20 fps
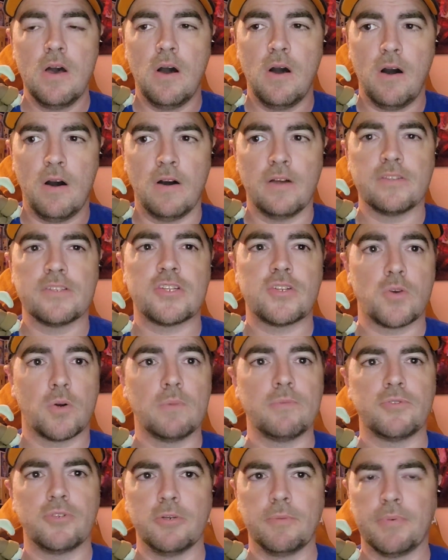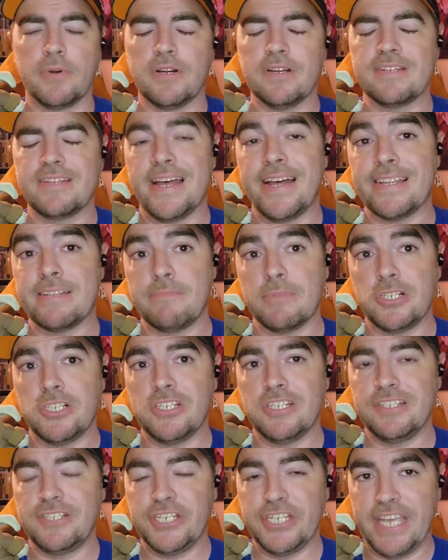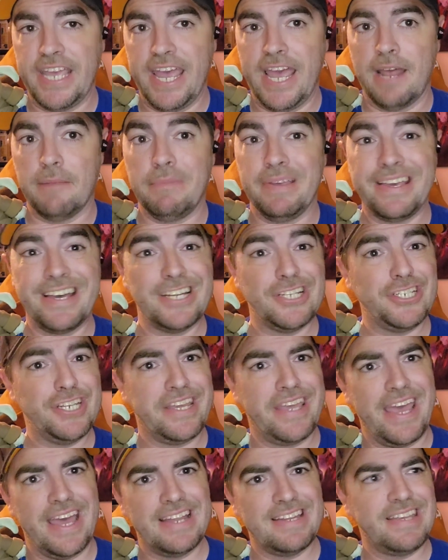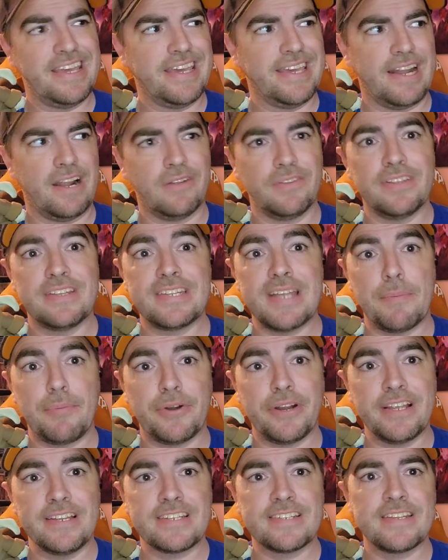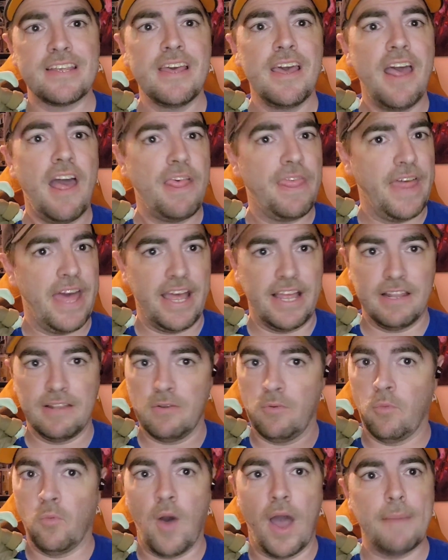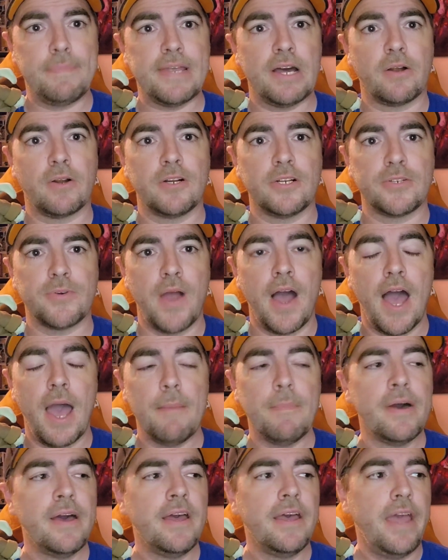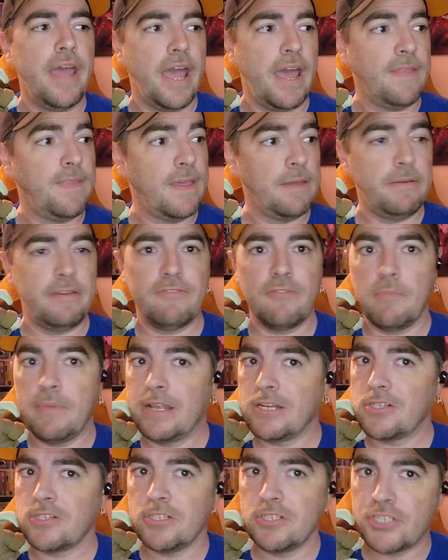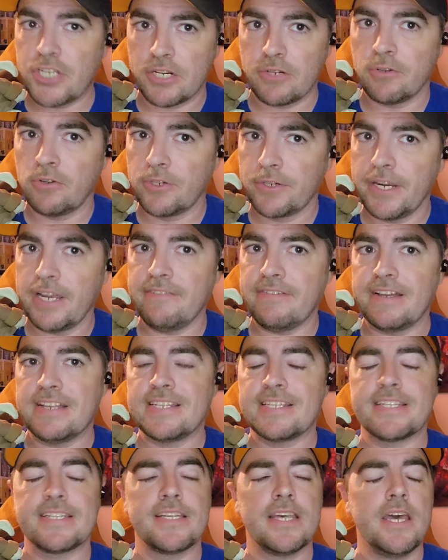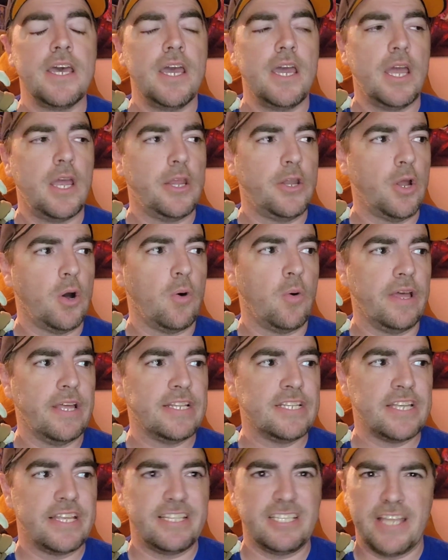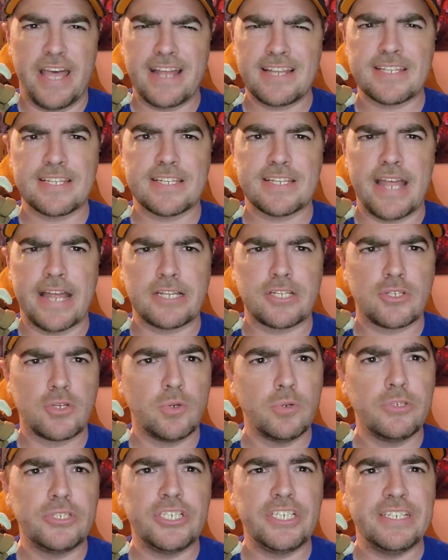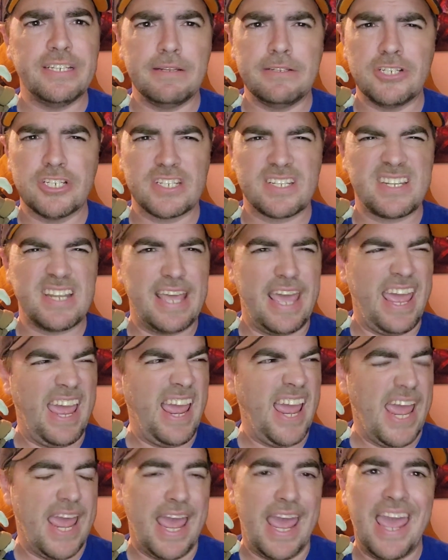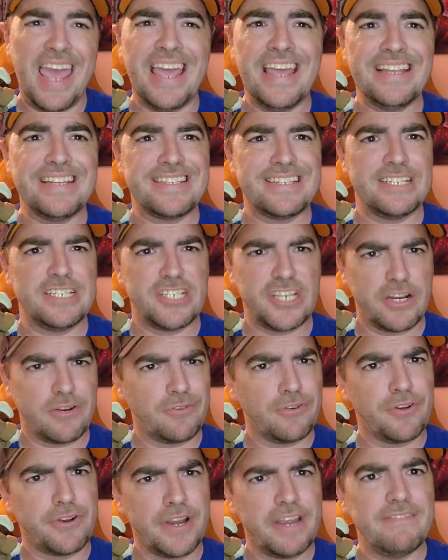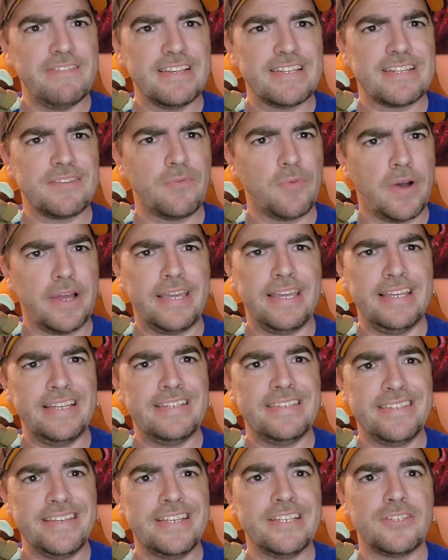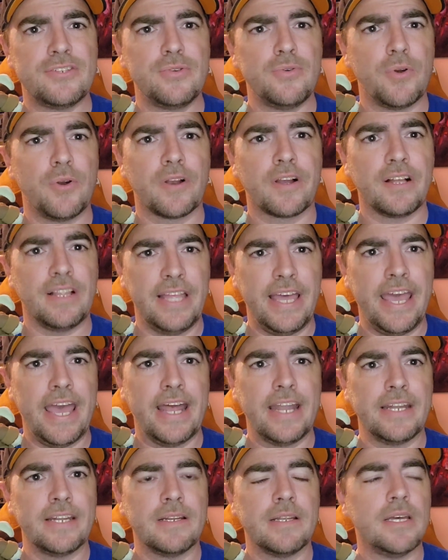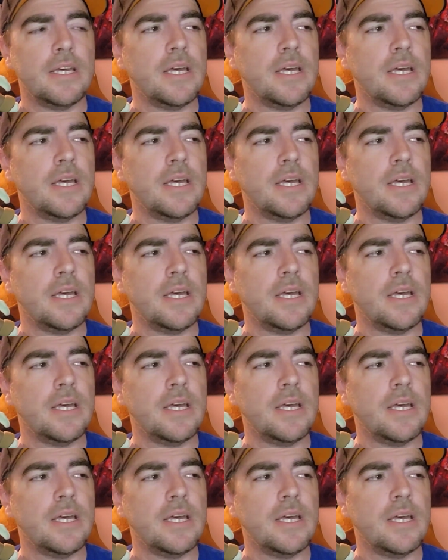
on stormtroopers as much as she can, because she can't take it out on the Separatists that wiped out her tribe. And they even mentioned General Grievous. And that's who she just hates, is General Grievous and what he did to her clan.